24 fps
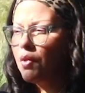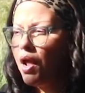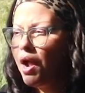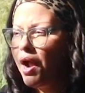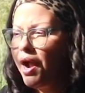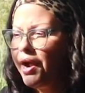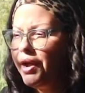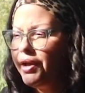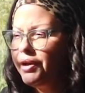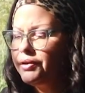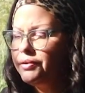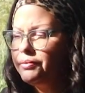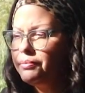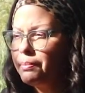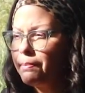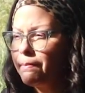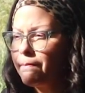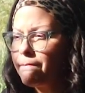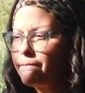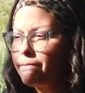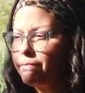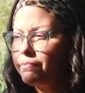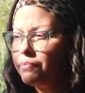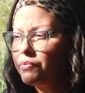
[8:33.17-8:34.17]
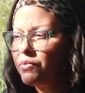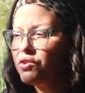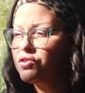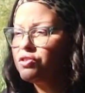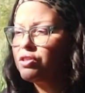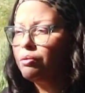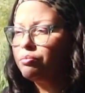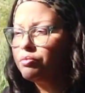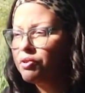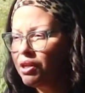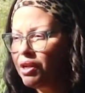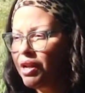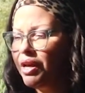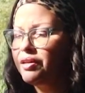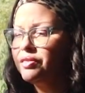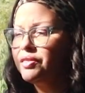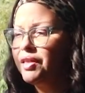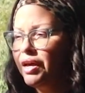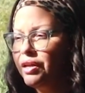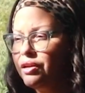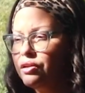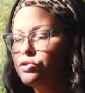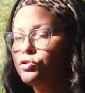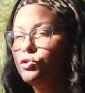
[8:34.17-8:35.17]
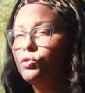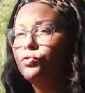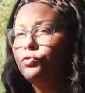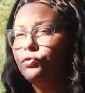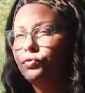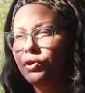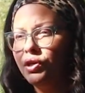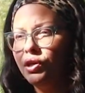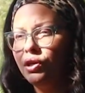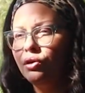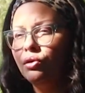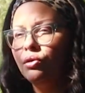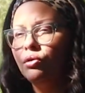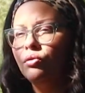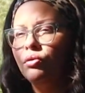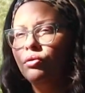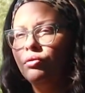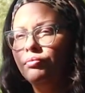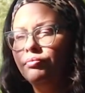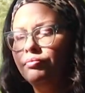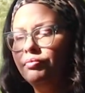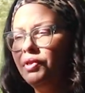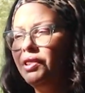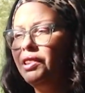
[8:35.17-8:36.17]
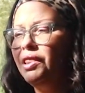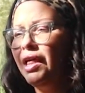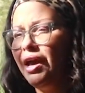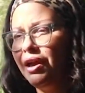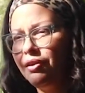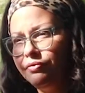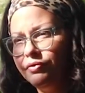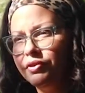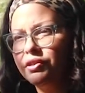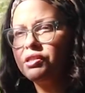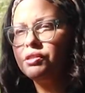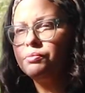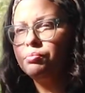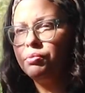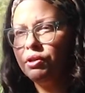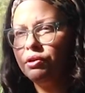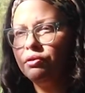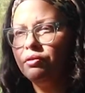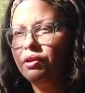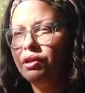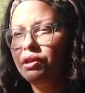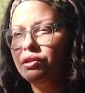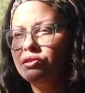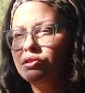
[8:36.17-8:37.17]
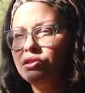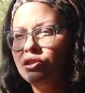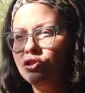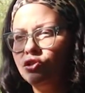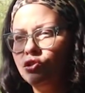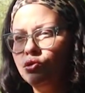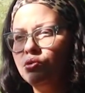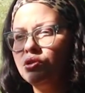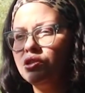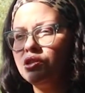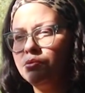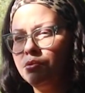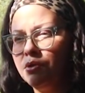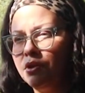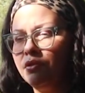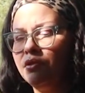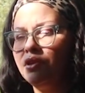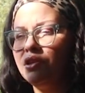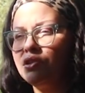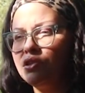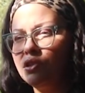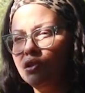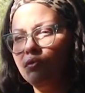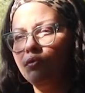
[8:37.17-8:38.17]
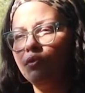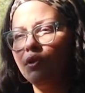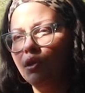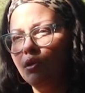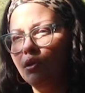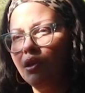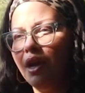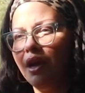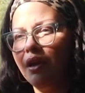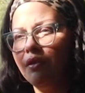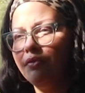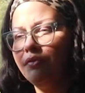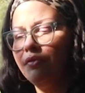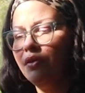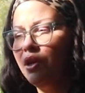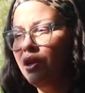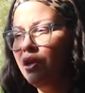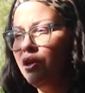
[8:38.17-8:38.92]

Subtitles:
And something like that is a real life experience that you experience in real life.